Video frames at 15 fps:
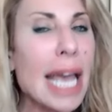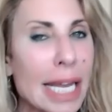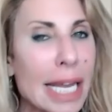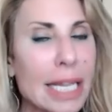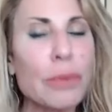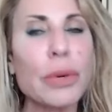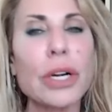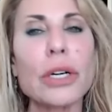
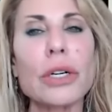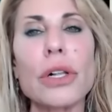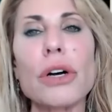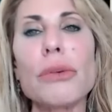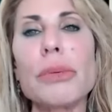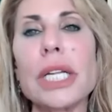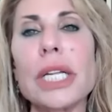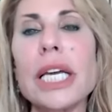anywhere
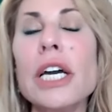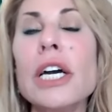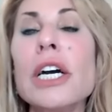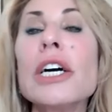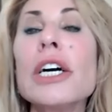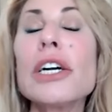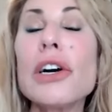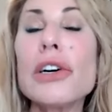globally,
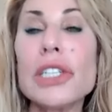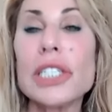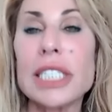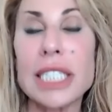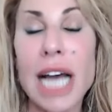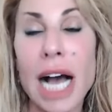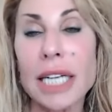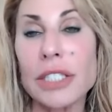go to
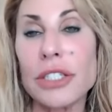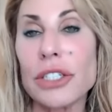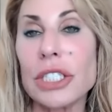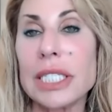Dr.